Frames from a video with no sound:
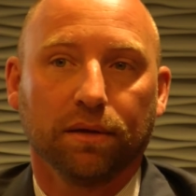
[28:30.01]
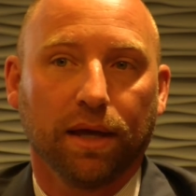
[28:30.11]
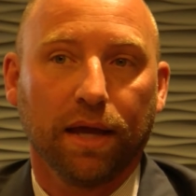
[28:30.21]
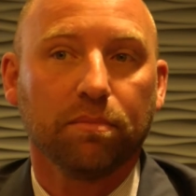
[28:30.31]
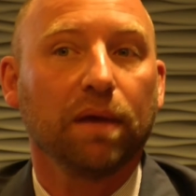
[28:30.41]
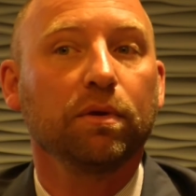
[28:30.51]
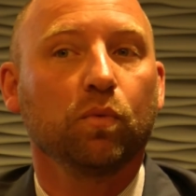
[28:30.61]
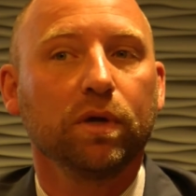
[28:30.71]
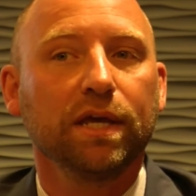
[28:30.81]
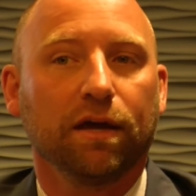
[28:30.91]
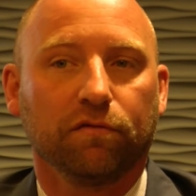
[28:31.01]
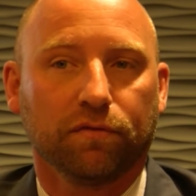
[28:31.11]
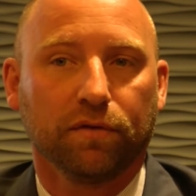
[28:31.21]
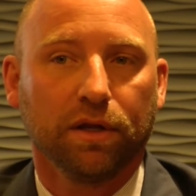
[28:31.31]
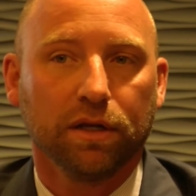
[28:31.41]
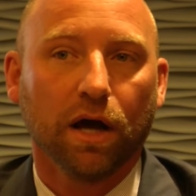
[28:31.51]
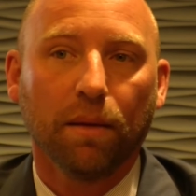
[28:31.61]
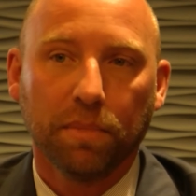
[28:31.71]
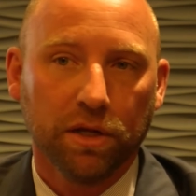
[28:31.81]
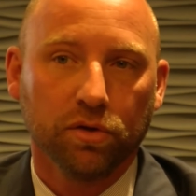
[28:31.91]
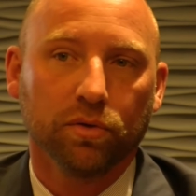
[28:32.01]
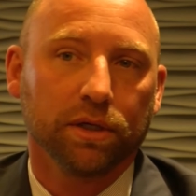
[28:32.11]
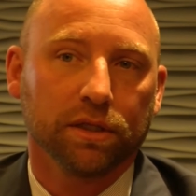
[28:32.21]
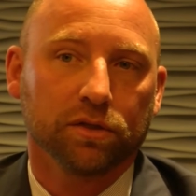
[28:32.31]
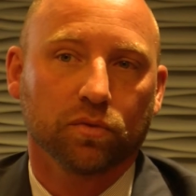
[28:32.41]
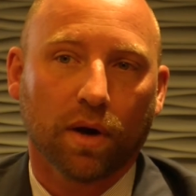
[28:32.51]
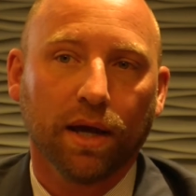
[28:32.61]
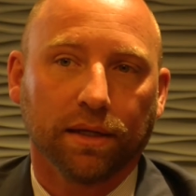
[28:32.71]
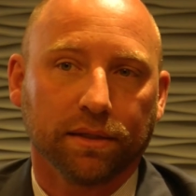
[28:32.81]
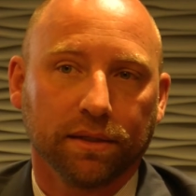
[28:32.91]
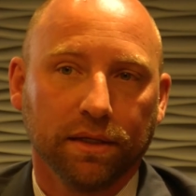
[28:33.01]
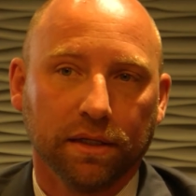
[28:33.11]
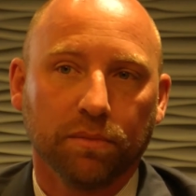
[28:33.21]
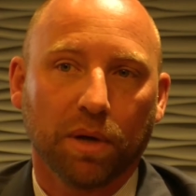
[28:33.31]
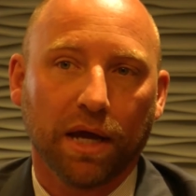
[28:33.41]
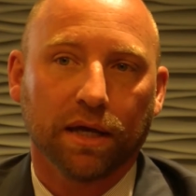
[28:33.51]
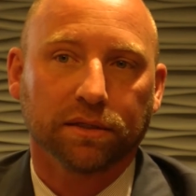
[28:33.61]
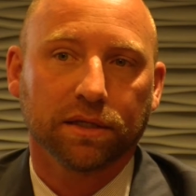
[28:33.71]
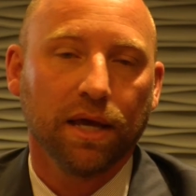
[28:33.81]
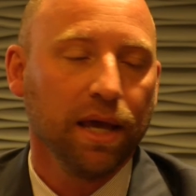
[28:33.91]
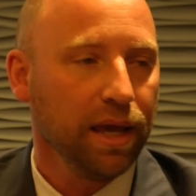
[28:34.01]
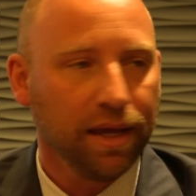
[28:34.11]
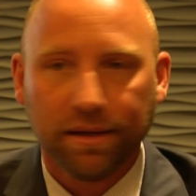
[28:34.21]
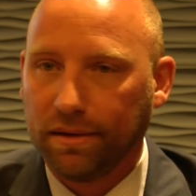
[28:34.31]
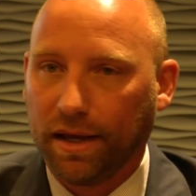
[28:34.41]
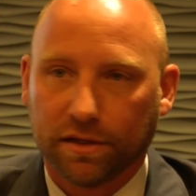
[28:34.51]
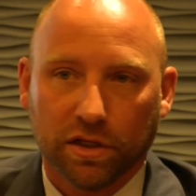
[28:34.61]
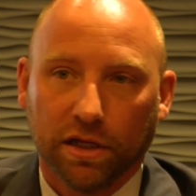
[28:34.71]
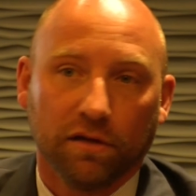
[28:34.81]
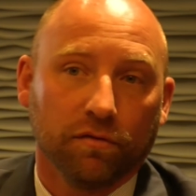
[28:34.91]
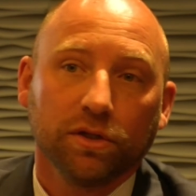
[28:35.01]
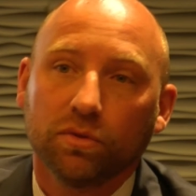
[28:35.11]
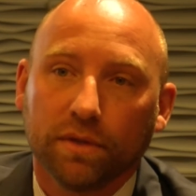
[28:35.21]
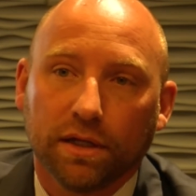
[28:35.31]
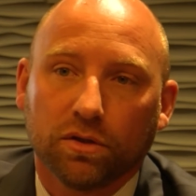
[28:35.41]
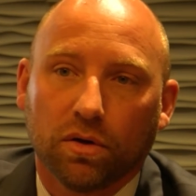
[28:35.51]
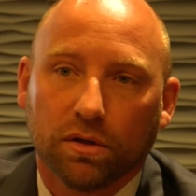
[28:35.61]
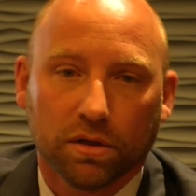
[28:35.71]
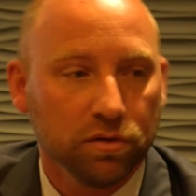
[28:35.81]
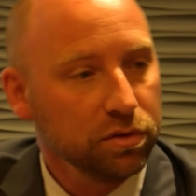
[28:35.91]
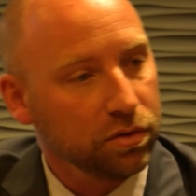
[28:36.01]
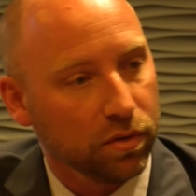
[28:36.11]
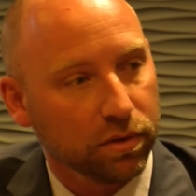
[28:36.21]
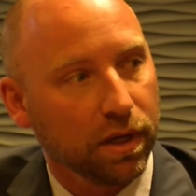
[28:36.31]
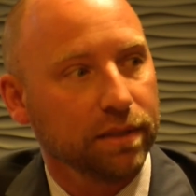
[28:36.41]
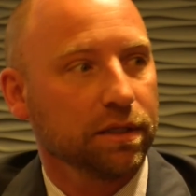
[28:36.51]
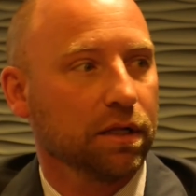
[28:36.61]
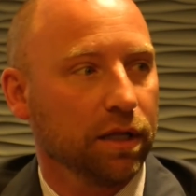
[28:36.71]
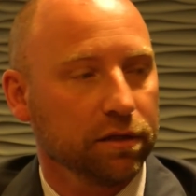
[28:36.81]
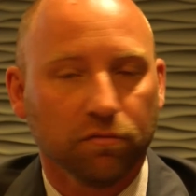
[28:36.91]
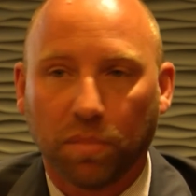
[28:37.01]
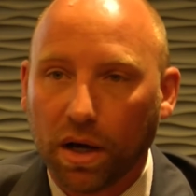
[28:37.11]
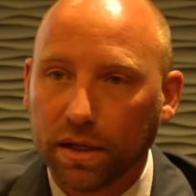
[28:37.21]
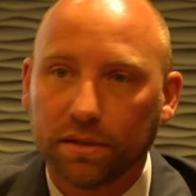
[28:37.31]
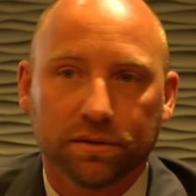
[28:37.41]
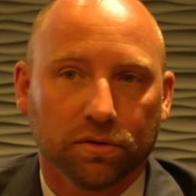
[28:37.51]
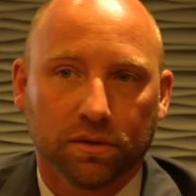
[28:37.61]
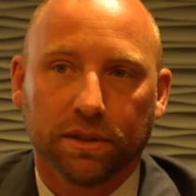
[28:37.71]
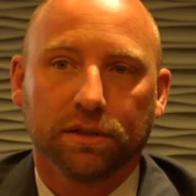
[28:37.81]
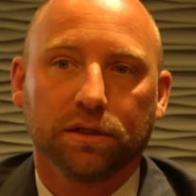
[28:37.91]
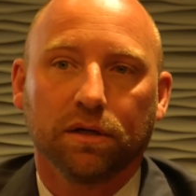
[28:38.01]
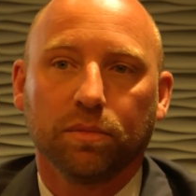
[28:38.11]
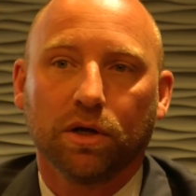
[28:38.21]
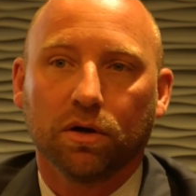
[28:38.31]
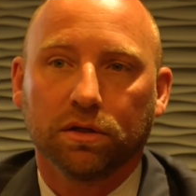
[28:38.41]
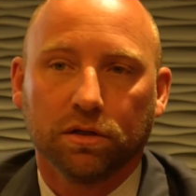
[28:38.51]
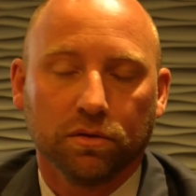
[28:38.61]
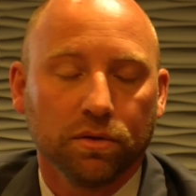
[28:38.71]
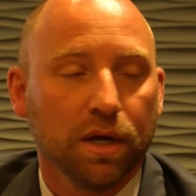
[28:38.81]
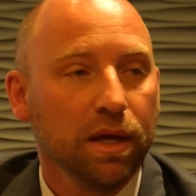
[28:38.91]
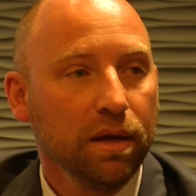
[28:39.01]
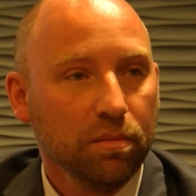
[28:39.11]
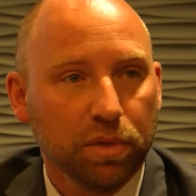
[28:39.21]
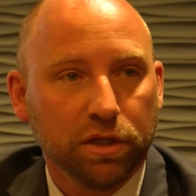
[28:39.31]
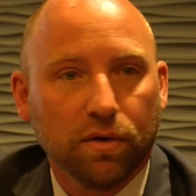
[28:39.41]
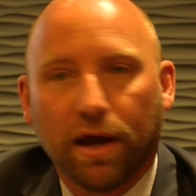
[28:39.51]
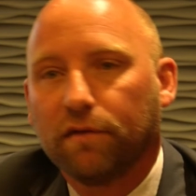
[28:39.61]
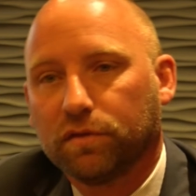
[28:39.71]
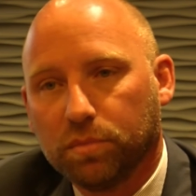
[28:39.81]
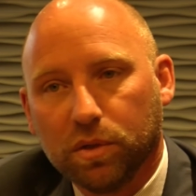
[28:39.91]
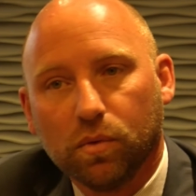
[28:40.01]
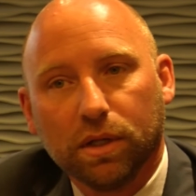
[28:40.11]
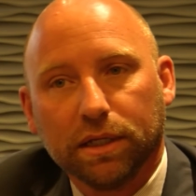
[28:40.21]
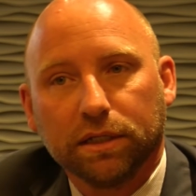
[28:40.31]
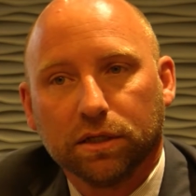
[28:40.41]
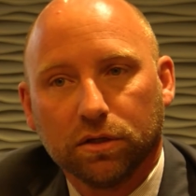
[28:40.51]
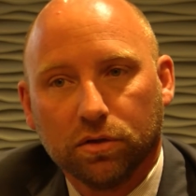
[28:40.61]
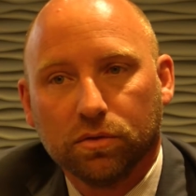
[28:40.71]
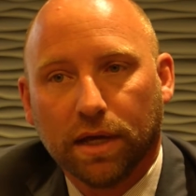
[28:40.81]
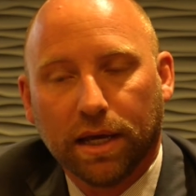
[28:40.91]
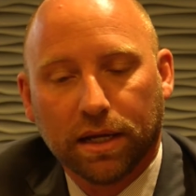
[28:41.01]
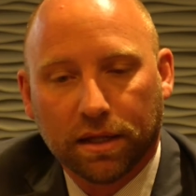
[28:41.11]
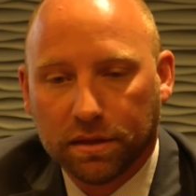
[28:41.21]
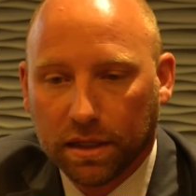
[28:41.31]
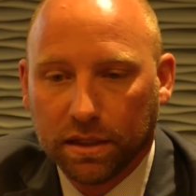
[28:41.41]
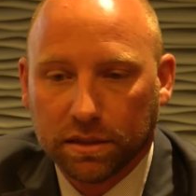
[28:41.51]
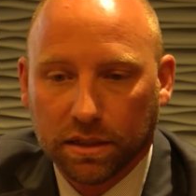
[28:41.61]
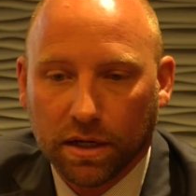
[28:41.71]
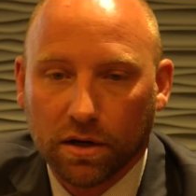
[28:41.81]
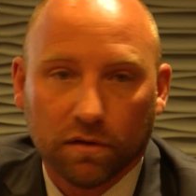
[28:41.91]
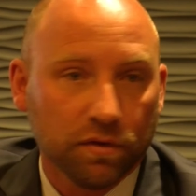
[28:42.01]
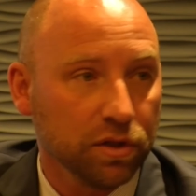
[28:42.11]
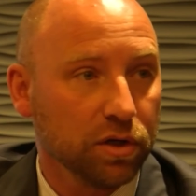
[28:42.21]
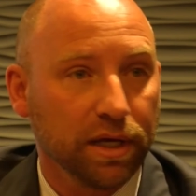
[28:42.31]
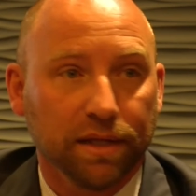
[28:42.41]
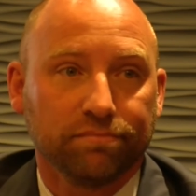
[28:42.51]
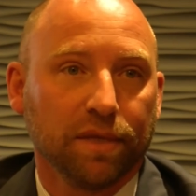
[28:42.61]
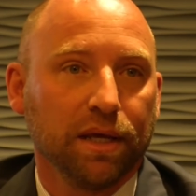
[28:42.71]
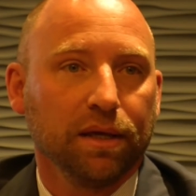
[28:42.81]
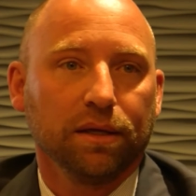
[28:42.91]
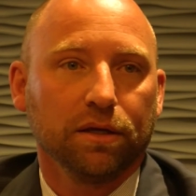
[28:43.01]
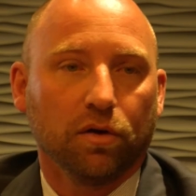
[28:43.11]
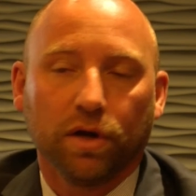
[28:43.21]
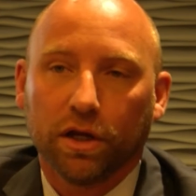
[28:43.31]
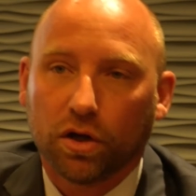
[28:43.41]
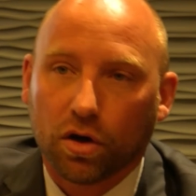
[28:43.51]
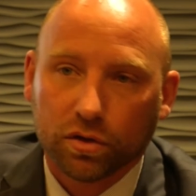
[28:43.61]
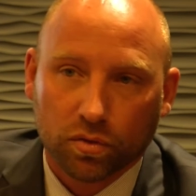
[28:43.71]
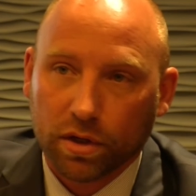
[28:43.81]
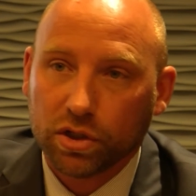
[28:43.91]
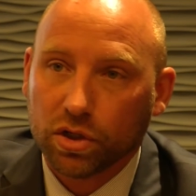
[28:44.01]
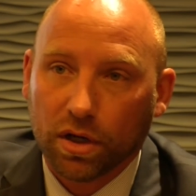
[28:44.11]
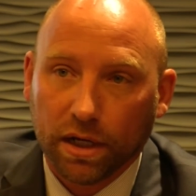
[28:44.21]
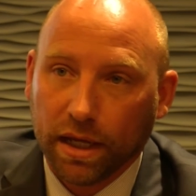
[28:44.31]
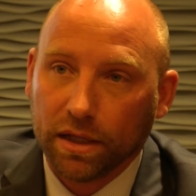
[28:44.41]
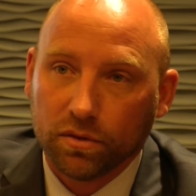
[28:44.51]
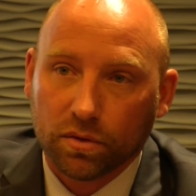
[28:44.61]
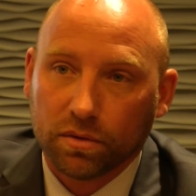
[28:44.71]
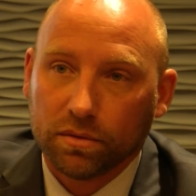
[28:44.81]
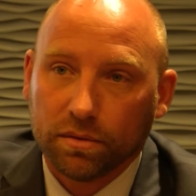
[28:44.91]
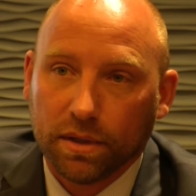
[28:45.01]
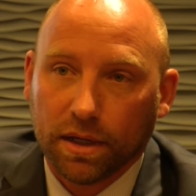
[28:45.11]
hey, maybe we have not been doing this right in the past. And as an individual, that's hard to do. So as a collective body, certainly it's going to be hard to do. But you have to be willing to do that. And I think it's an area, if you look at incarceration on an annual